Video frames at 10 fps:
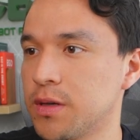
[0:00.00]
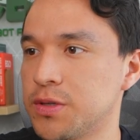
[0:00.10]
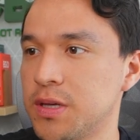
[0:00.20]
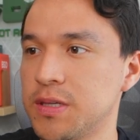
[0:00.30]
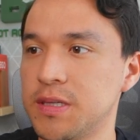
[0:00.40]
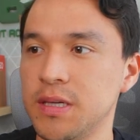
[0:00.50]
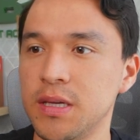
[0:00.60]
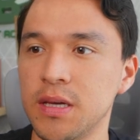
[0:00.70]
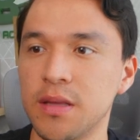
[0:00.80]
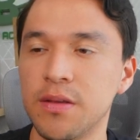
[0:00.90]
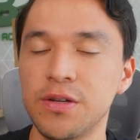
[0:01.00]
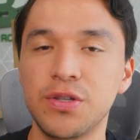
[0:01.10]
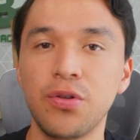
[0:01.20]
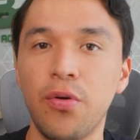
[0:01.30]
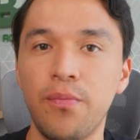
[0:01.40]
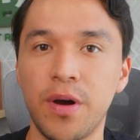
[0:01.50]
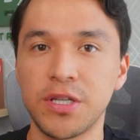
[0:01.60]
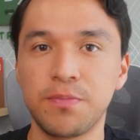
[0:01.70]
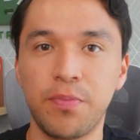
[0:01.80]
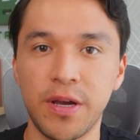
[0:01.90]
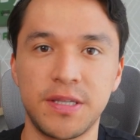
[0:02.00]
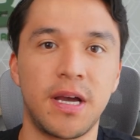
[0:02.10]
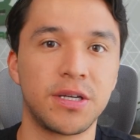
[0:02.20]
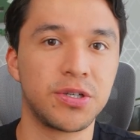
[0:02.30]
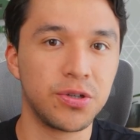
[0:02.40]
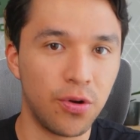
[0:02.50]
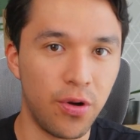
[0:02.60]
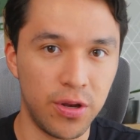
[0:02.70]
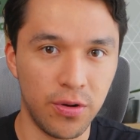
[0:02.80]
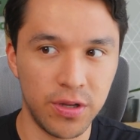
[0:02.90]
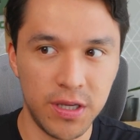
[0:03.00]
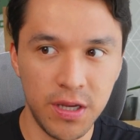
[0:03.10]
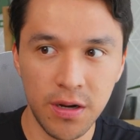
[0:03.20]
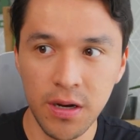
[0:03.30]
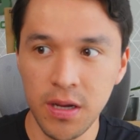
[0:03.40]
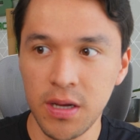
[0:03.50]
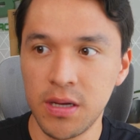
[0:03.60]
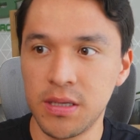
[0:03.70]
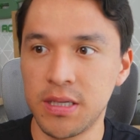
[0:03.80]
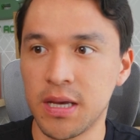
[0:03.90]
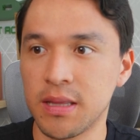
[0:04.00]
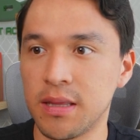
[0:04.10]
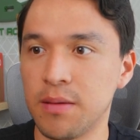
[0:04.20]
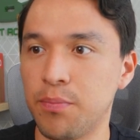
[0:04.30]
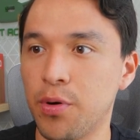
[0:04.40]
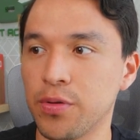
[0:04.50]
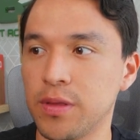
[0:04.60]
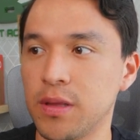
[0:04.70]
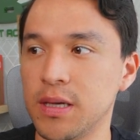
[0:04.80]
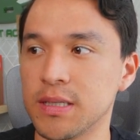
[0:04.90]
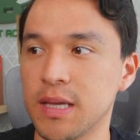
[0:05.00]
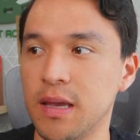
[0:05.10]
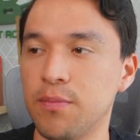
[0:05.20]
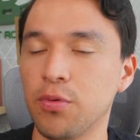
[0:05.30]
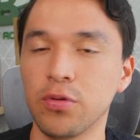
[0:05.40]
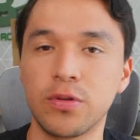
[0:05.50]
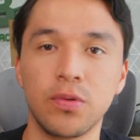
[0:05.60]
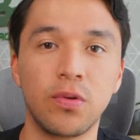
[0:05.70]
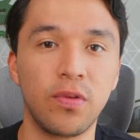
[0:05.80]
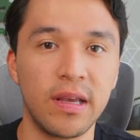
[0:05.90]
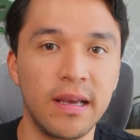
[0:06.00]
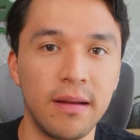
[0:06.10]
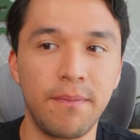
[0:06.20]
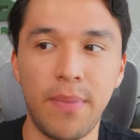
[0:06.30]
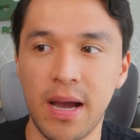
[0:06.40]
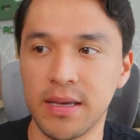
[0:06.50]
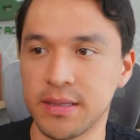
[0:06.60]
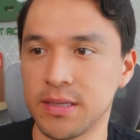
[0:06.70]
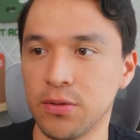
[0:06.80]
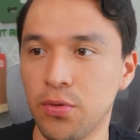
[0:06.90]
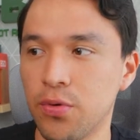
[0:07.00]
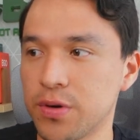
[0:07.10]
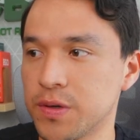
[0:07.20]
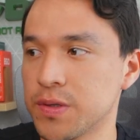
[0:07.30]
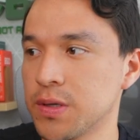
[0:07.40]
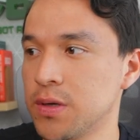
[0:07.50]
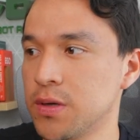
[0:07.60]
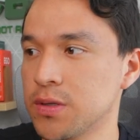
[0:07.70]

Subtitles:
As you can see, there is no much price action going on here, yet the bot is able to trigger buy and sell orders.